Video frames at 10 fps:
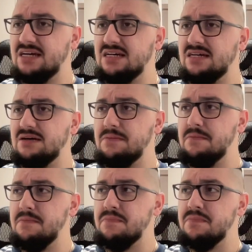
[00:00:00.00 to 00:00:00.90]

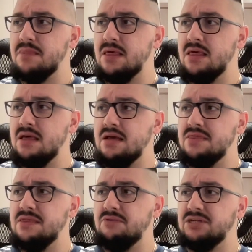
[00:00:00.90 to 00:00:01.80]

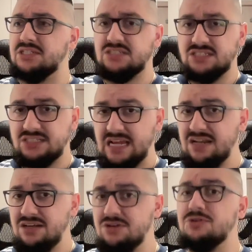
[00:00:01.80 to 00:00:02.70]
a
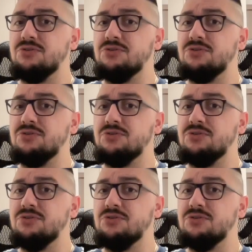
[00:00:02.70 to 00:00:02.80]
seller